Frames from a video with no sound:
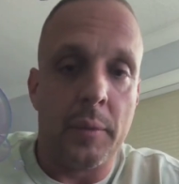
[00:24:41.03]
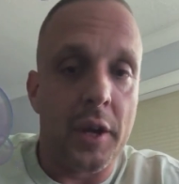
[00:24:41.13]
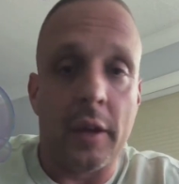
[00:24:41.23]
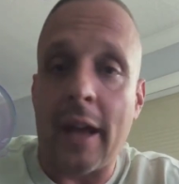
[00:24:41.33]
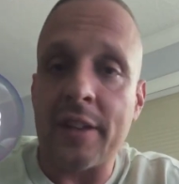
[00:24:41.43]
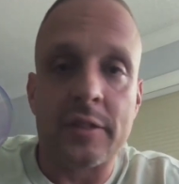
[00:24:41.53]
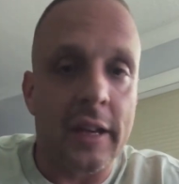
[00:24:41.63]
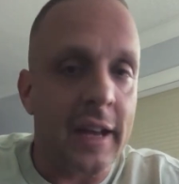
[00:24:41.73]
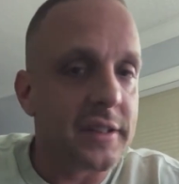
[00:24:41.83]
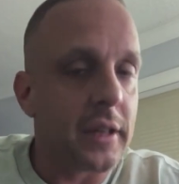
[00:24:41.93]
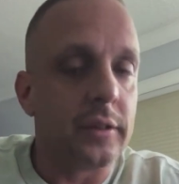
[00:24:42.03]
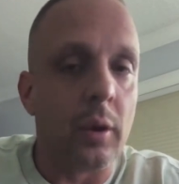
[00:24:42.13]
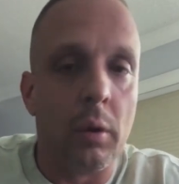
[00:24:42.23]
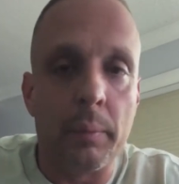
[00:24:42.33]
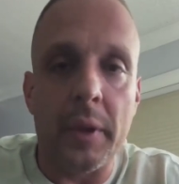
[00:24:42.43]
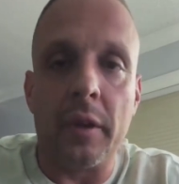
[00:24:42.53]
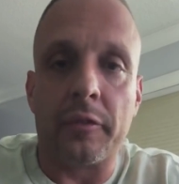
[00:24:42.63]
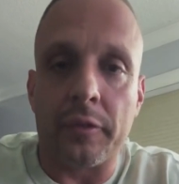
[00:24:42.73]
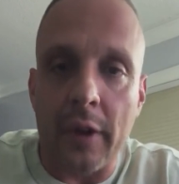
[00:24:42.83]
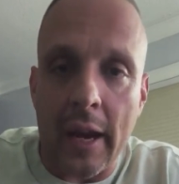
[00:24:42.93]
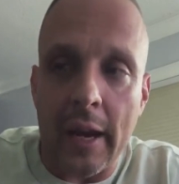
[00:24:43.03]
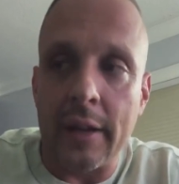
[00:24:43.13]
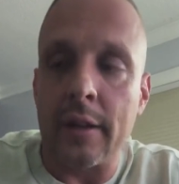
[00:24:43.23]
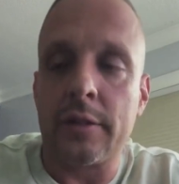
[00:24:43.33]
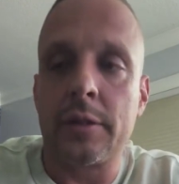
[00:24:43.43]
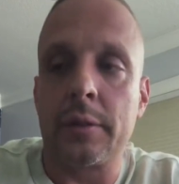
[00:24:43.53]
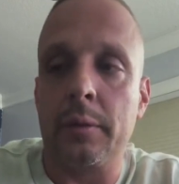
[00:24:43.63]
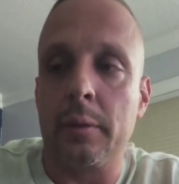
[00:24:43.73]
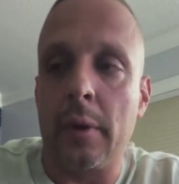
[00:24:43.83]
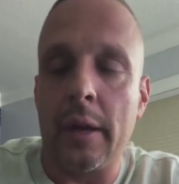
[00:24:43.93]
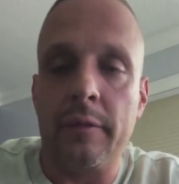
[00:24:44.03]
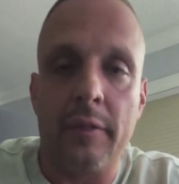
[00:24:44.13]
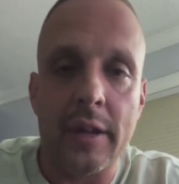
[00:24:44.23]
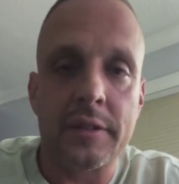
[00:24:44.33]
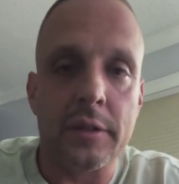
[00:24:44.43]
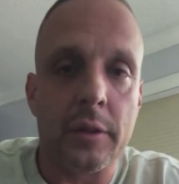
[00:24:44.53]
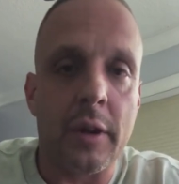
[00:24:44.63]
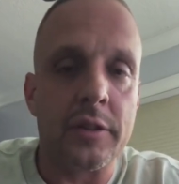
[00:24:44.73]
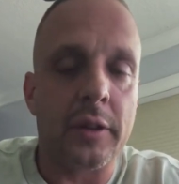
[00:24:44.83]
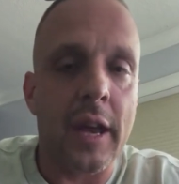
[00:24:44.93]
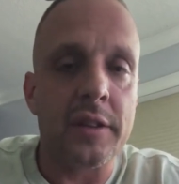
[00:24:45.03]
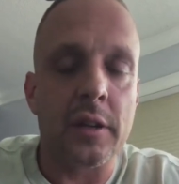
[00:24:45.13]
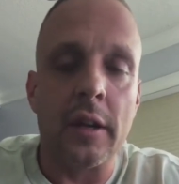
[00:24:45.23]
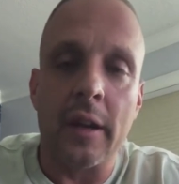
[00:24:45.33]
But guys, like I said, don't be afraid to invest in your education.